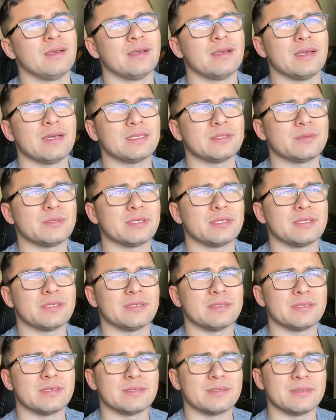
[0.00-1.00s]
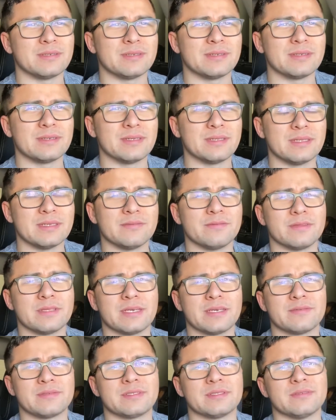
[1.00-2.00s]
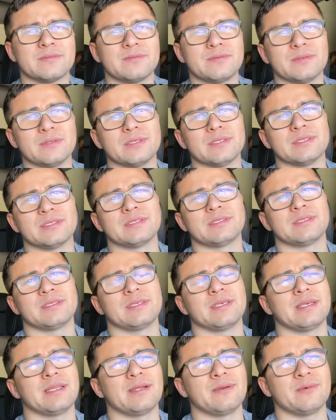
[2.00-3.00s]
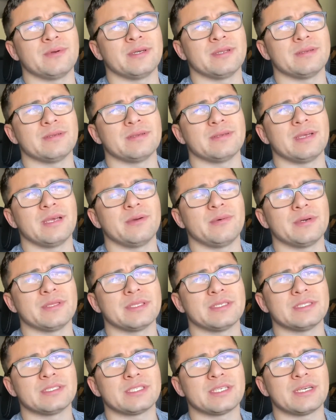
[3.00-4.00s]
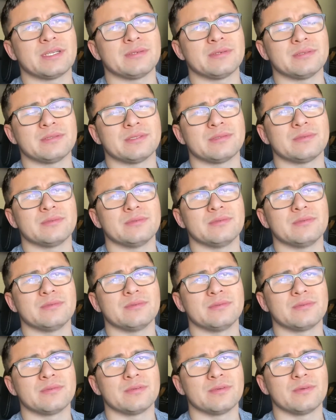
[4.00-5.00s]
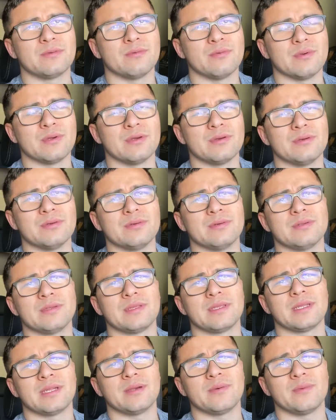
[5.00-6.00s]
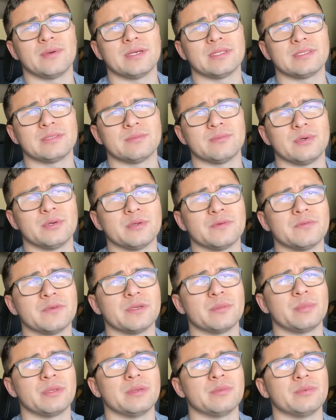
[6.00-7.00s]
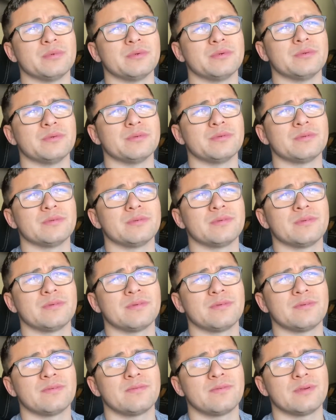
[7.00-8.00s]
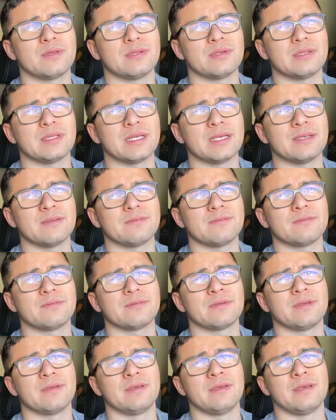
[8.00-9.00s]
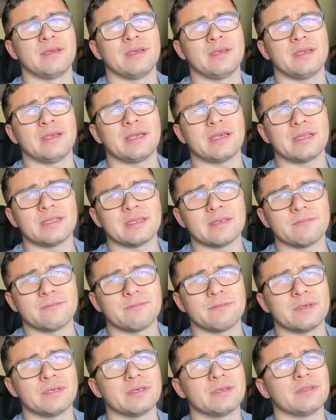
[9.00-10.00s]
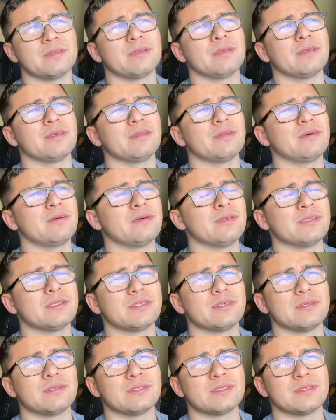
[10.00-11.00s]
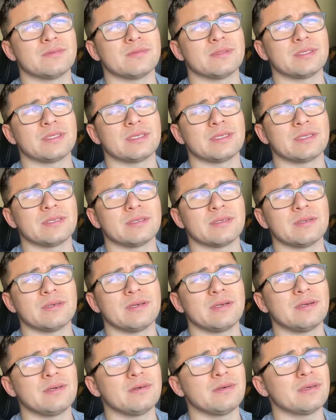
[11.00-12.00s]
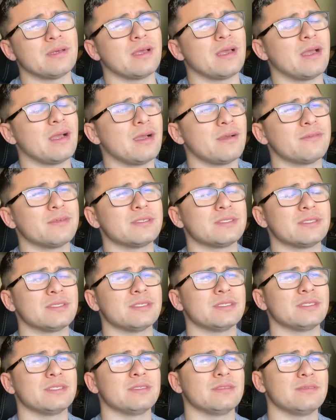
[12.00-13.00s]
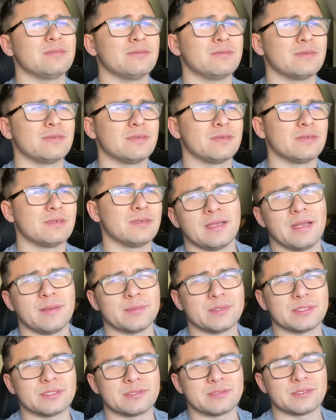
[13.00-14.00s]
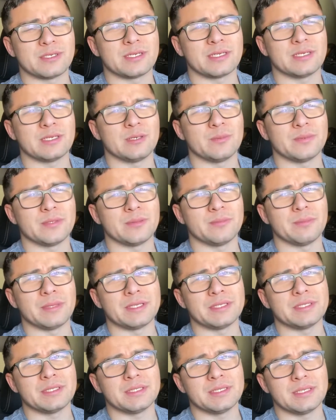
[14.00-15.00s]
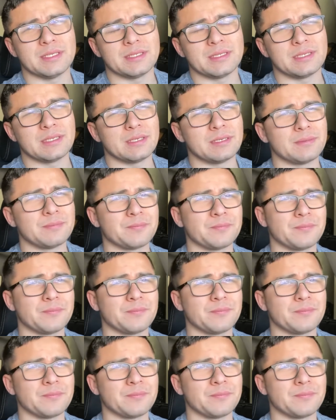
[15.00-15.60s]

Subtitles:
I just want to live life to the fullest, and I want this channel to grow, and I want to motivate people for their life and to get fit and all this other stuff that they can all obviously achieve. I'm just trying to help them mentally get there.